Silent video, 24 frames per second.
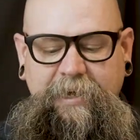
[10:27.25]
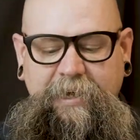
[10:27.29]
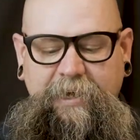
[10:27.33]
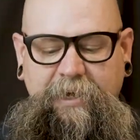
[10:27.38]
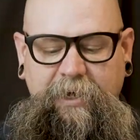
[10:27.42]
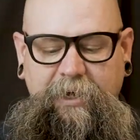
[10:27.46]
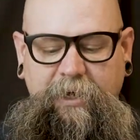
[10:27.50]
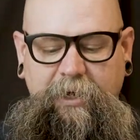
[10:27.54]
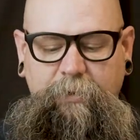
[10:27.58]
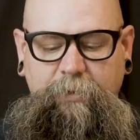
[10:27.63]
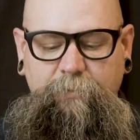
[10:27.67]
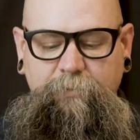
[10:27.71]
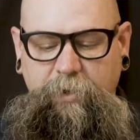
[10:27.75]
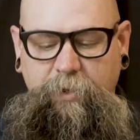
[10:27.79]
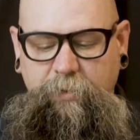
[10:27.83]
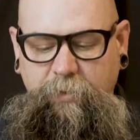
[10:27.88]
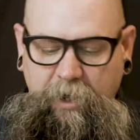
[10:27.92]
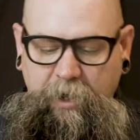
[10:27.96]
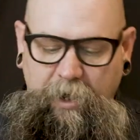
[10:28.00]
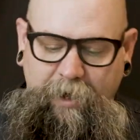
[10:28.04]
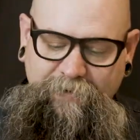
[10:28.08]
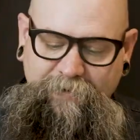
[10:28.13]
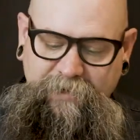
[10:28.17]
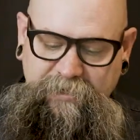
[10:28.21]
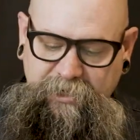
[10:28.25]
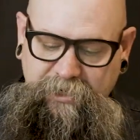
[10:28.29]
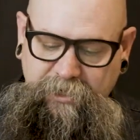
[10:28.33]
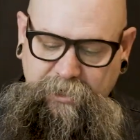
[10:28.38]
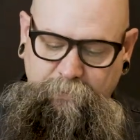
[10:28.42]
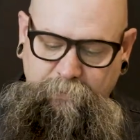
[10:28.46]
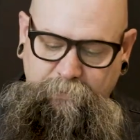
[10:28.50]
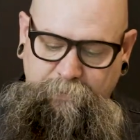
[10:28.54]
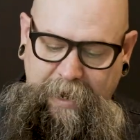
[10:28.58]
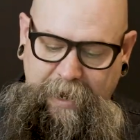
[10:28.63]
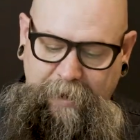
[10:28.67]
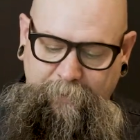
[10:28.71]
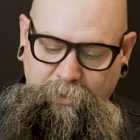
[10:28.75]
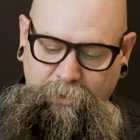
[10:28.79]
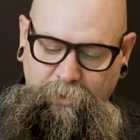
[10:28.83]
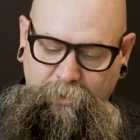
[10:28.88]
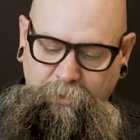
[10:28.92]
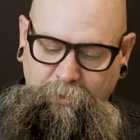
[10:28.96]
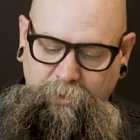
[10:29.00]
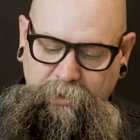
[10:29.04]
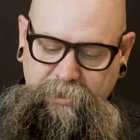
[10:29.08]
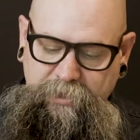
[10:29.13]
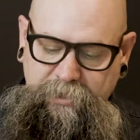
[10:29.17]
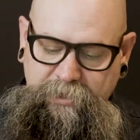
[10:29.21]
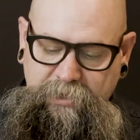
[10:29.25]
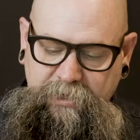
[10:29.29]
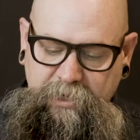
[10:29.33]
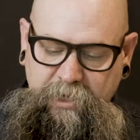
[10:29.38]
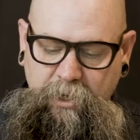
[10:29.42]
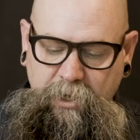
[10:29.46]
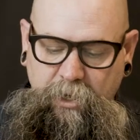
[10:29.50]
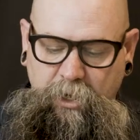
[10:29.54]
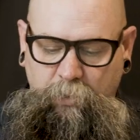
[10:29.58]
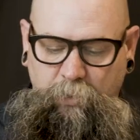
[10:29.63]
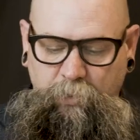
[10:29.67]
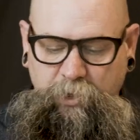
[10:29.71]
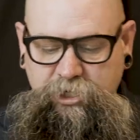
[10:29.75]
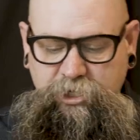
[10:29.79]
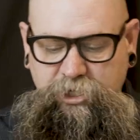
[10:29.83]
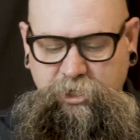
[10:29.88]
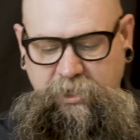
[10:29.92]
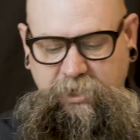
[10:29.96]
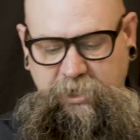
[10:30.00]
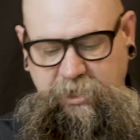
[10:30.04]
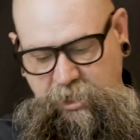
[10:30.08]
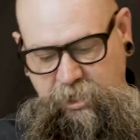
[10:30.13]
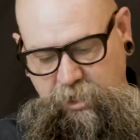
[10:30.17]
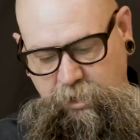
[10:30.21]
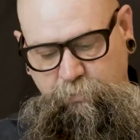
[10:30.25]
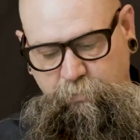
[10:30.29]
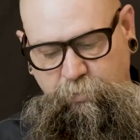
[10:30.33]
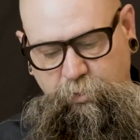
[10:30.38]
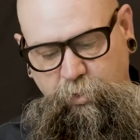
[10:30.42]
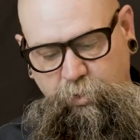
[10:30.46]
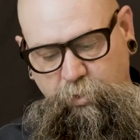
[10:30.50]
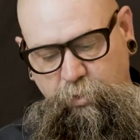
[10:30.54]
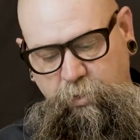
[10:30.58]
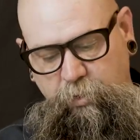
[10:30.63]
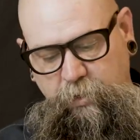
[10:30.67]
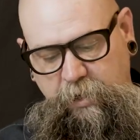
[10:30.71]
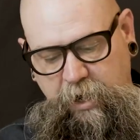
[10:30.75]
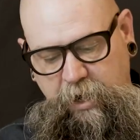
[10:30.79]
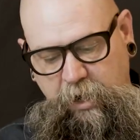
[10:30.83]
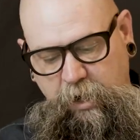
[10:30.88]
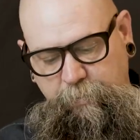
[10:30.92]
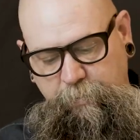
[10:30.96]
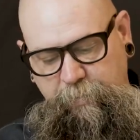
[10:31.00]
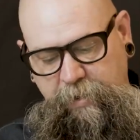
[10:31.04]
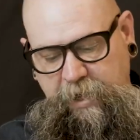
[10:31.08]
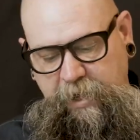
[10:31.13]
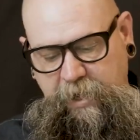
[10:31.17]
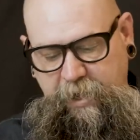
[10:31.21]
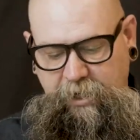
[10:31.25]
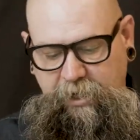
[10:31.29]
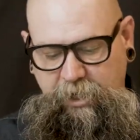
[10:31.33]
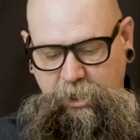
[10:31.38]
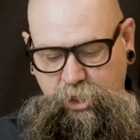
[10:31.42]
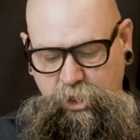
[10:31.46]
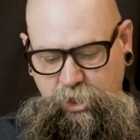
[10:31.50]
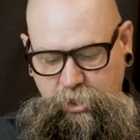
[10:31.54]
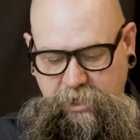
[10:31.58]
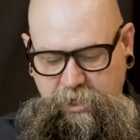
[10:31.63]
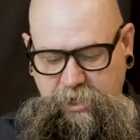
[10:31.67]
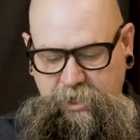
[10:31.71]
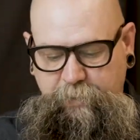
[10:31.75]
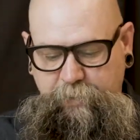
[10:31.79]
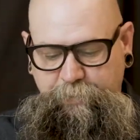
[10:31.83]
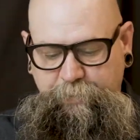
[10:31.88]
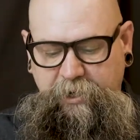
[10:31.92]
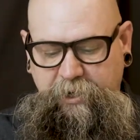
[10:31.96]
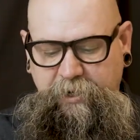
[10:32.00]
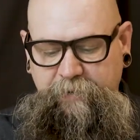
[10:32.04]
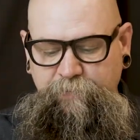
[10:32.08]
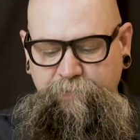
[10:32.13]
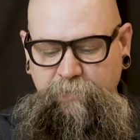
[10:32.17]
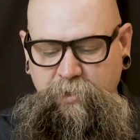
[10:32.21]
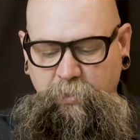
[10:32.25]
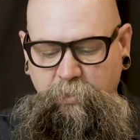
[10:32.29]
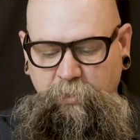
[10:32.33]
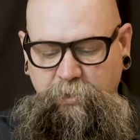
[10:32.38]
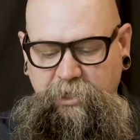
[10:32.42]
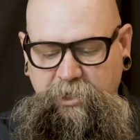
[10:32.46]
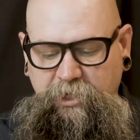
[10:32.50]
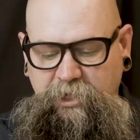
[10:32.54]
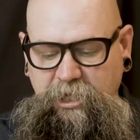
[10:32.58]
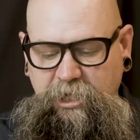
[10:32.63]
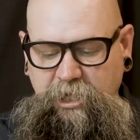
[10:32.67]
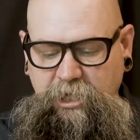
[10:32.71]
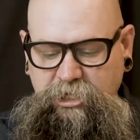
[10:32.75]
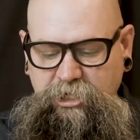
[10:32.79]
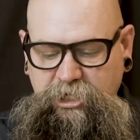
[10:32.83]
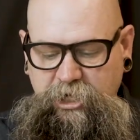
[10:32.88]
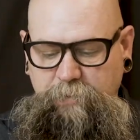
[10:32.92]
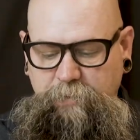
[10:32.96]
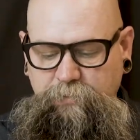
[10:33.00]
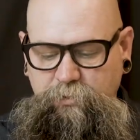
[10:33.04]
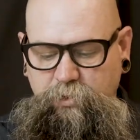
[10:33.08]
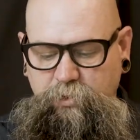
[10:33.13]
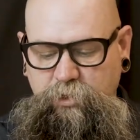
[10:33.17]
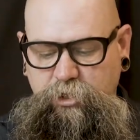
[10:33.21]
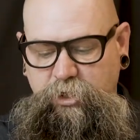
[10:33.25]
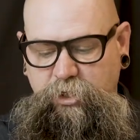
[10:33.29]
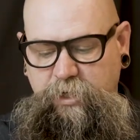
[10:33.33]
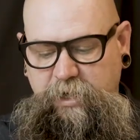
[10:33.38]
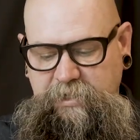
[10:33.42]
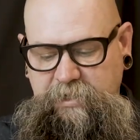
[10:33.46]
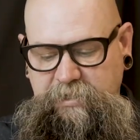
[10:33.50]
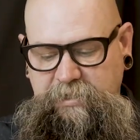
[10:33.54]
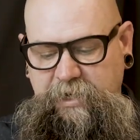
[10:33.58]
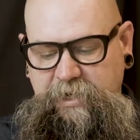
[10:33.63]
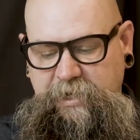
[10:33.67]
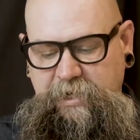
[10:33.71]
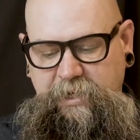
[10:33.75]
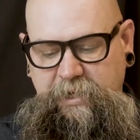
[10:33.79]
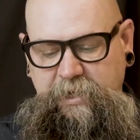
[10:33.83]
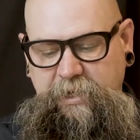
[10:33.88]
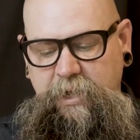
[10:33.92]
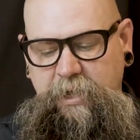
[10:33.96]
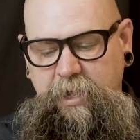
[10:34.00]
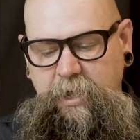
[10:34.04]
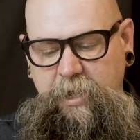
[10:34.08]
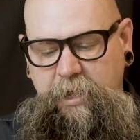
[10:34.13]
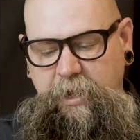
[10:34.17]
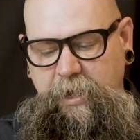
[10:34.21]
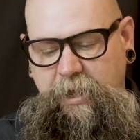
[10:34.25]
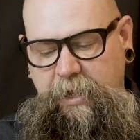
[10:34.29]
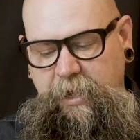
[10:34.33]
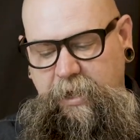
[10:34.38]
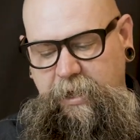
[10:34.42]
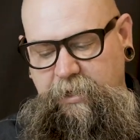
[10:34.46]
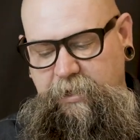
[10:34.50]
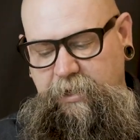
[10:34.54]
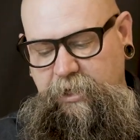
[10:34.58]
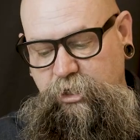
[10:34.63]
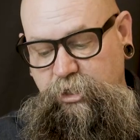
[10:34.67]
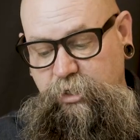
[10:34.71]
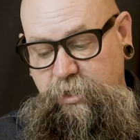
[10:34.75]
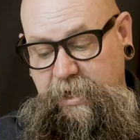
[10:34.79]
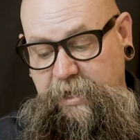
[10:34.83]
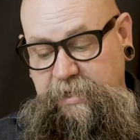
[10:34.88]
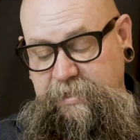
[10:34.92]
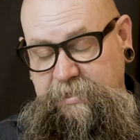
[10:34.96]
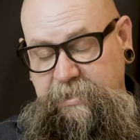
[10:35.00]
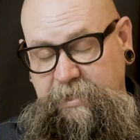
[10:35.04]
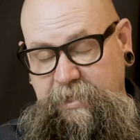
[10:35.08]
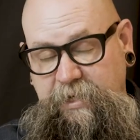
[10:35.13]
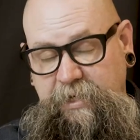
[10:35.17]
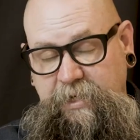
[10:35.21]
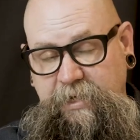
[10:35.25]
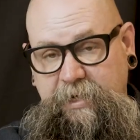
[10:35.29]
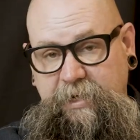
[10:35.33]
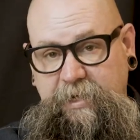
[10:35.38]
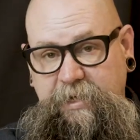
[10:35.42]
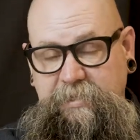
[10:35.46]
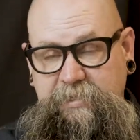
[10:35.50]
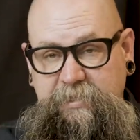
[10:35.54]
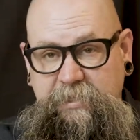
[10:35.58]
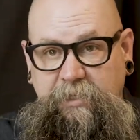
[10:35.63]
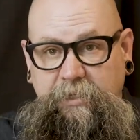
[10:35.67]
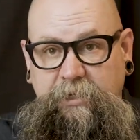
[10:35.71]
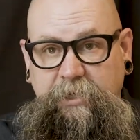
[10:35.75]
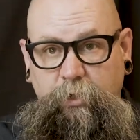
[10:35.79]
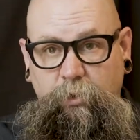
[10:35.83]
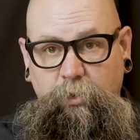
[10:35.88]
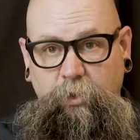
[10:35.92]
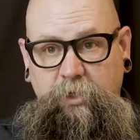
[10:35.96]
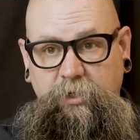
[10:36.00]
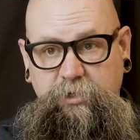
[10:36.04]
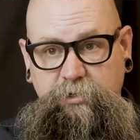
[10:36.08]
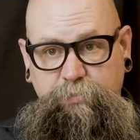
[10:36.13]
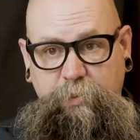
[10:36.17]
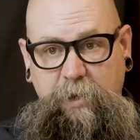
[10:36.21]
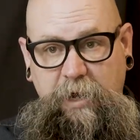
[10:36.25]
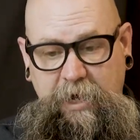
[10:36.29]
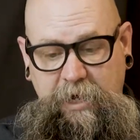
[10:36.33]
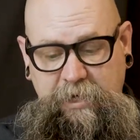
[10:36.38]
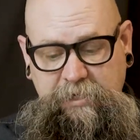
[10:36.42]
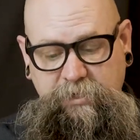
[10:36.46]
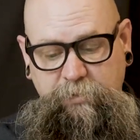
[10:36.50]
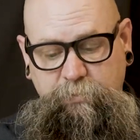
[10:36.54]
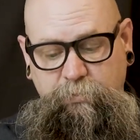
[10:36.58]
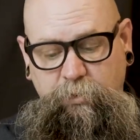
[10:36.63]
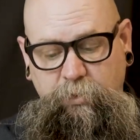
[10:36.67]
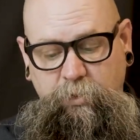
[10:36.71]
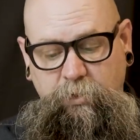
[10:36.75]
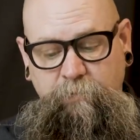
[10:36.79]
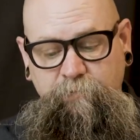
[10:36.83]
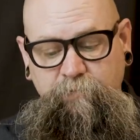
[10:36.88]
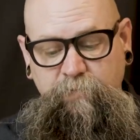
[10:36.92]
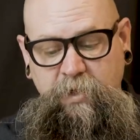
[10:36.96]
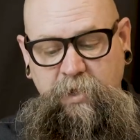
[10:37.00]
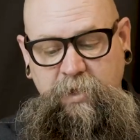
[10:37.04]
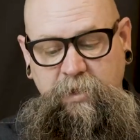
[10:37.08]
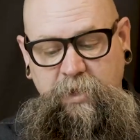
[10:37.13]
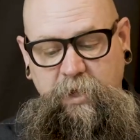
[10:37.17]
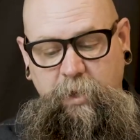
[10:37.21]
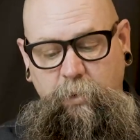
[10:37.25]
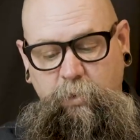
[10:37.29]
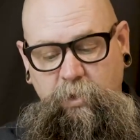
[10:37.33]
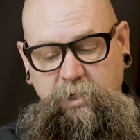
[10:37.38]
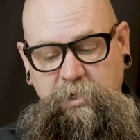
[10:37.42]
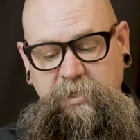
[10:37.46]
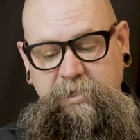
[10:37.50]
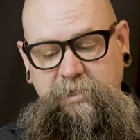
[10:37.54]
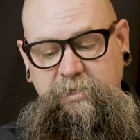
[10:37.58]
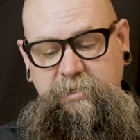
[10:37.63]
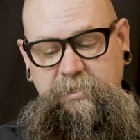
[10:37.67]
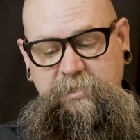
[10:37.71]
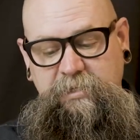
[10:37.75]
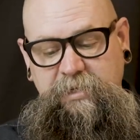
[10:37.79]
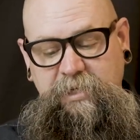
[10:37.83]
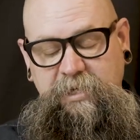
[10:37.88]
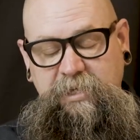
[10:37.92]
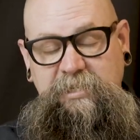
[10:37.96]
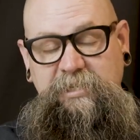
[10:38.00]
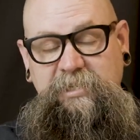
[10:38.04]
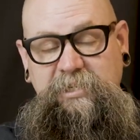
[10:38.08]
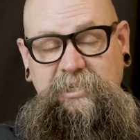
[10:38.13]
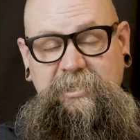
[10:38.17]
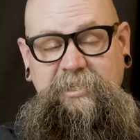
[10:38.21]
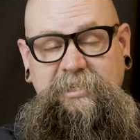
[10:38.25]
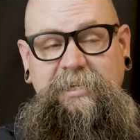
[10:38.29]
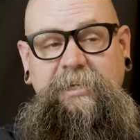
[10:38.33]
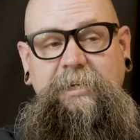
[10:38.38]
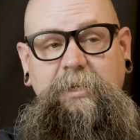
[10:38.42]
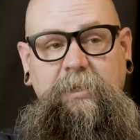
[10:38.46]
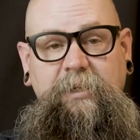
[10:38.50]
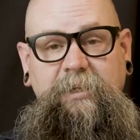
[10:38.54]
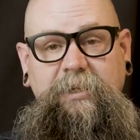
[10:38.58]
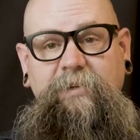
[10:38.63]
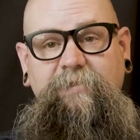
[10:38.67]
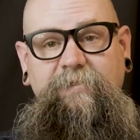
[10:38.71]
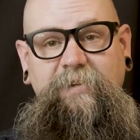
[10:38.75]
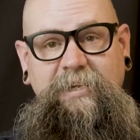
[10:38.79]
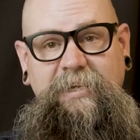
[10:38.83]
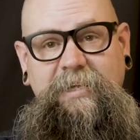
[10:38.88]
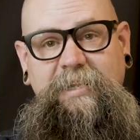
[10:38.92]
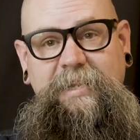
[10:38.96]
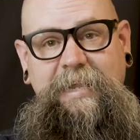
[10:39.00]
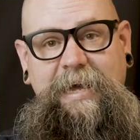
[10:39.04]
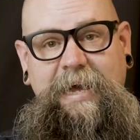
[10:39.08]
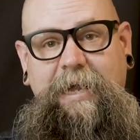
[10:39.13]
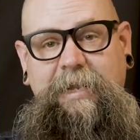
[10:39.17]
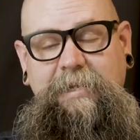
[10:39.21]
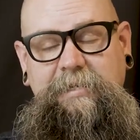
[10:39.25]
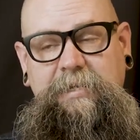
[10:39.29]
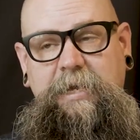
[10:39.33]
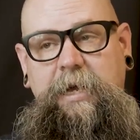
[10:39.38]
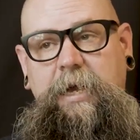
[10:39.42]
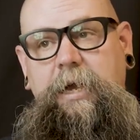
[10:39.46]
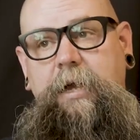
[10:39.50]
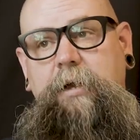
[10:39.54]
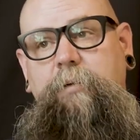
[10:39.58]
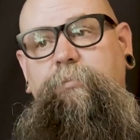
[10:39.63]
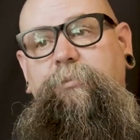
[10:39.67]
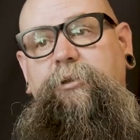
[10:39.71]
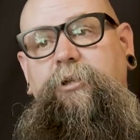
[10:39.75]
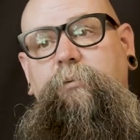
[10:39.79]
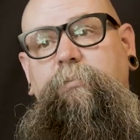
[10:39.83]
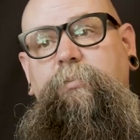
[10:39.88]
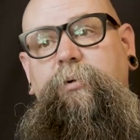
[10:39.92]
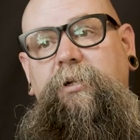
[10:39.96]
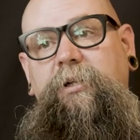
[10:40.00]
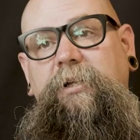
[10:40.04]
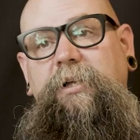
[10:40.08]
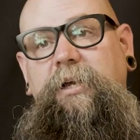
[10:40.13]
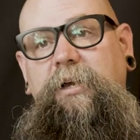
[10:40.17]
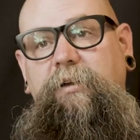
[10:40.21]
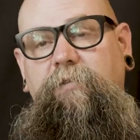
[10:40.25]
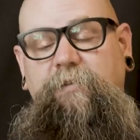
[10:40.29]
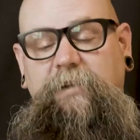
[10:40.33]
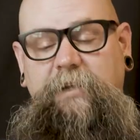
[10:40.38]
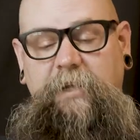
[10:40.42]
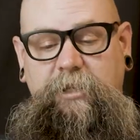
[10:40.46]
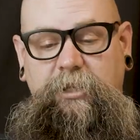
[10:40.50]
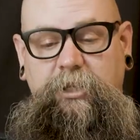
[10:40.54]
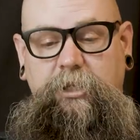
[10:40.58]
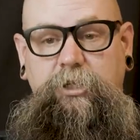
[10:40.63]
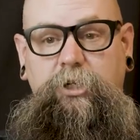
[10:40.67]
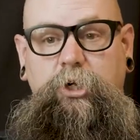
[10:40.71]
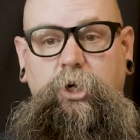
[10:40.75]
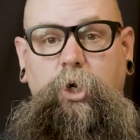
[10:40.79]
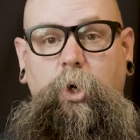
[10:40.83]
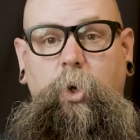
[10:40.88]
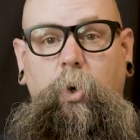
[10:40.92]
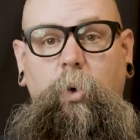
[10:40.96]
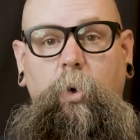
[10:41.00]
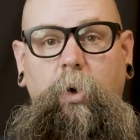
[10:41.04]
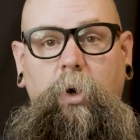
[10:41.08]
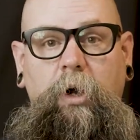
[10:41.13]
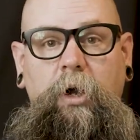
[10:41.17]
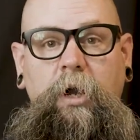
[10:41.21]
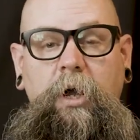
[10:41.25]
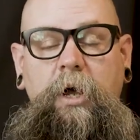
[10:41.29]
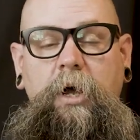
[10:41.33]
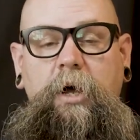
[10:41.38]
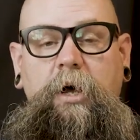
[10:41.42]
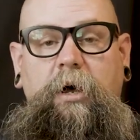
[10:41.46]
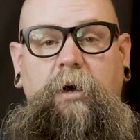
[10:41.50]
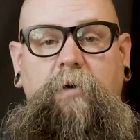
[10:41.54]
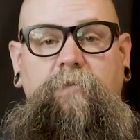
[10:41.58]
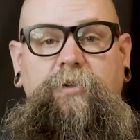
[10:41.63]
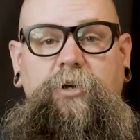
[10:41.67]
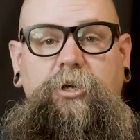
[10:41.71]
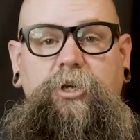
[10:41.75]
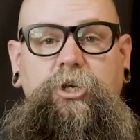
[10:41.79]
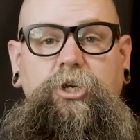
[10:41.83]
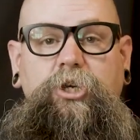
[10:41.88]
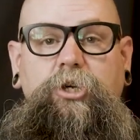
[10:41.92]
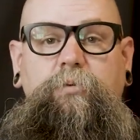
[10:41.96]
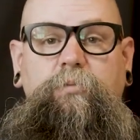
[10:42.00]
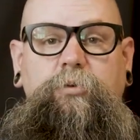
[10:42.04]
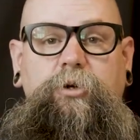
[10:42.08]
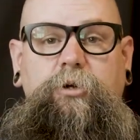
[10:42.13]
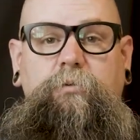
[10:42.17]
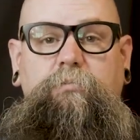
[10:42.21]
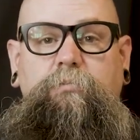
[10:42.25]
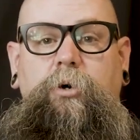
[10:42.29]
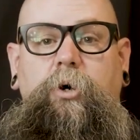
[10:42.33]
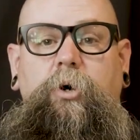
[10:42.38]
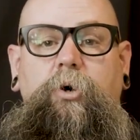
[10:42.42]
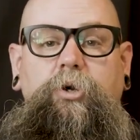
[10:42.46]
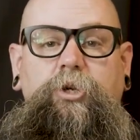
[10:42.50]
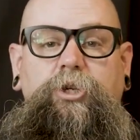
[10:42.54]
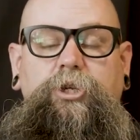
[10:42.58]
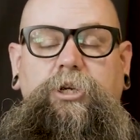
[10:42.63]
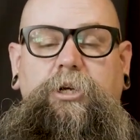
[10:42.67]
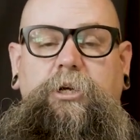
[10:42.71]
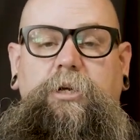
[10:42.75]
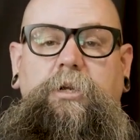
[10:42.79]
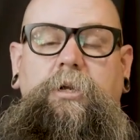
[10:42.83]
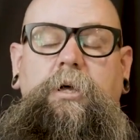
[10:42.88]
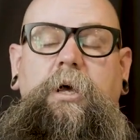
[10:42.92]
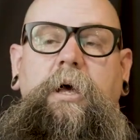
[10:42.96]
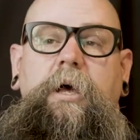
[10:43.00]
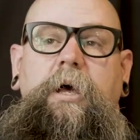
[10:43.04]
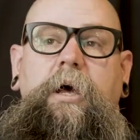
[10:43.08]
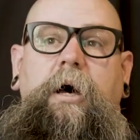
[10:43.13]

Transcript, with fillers: And obviously the Bible was originally Hebrew, Aramaic, and Greek, but when the King James was translated and they translated it as literal as possible, there was still, even in that time, the belief that the core of the human emotion,